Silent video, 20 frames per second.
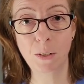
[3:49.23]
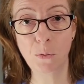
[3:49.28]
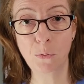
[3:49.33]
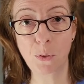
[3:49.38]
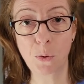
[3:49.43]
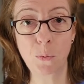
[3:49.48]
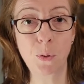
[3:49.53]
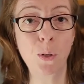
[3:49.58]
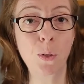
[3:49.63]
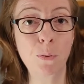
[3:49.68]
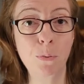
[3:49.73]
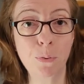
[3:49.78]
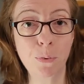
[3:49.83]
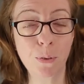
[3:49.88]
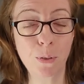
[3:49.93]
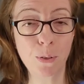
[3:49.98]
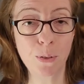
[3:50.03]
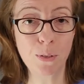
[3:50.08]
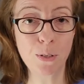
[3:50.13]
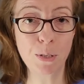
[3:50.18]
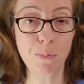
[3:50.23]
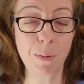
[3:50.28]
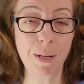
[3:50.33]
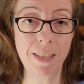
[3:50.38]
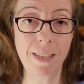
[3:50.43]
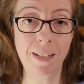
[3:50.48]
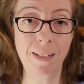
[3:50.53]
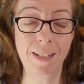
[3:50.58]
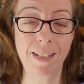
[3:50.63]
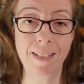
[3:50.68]
We will, of course, be
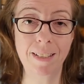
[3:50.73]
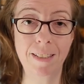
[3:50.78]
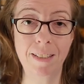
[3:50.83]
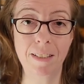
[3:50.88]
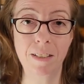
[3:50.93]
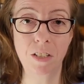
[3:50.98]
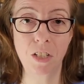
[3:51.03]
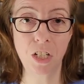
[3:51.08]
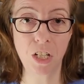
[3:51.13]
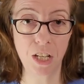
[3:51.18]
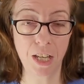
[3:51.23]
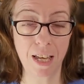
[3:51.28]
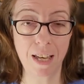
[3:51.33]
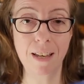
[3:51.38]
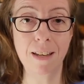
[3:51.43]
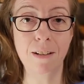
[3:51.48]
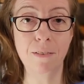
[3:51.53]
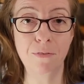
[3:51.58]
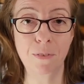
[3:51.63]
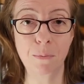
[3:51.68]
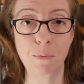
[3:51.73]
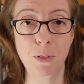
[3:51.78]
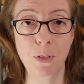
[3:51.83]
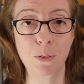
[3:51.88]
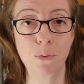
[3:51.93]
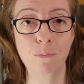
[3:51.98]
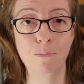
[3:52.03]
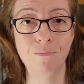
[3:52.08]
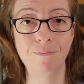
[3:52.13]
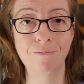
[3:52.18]
delighted to hear from
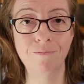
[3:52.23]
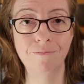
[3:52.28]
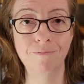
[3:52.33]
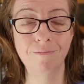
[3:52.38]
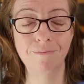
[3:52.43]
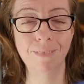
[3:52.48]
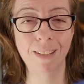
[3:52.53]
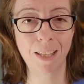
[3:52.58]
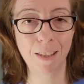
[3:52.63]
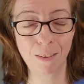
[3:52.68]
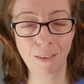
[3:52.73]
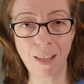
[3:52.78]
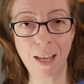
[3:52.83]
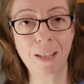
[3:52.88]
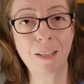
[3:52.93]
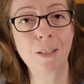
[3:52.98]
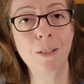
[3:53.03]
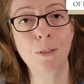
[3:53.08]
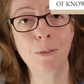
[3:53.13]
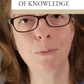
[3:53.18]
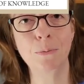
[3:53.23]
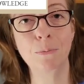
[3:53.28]
you. Thank you.